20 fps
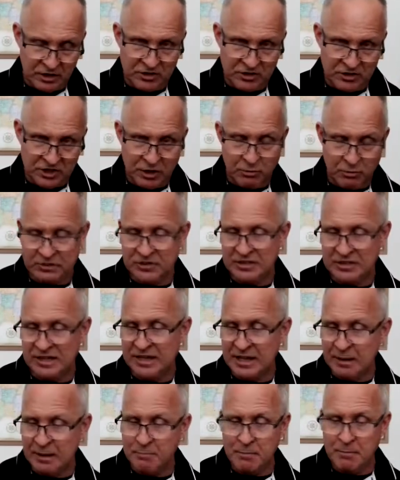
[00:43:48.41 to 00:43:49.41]

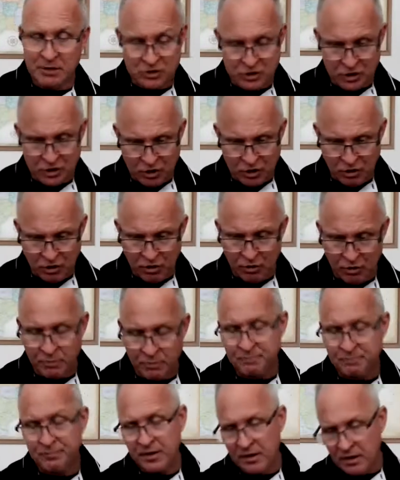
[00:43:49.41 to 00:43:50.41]
sequencing that must
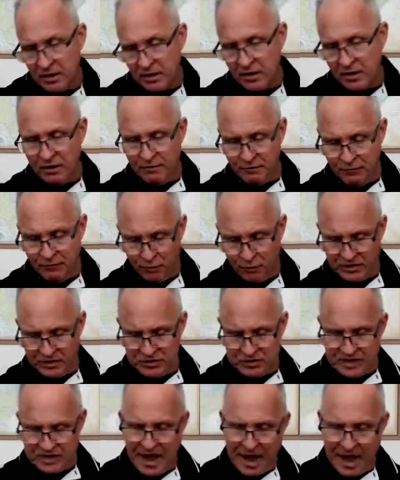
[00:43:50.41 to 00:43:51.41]
occur for
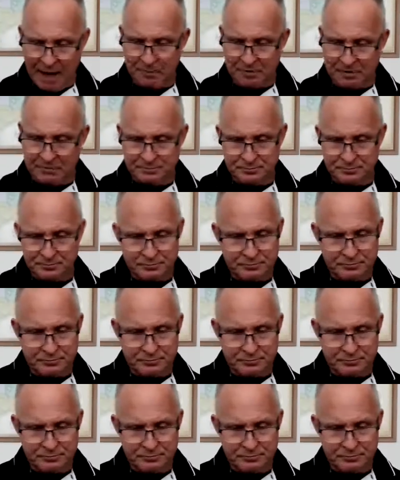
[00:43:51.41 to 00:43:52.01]
this to happen.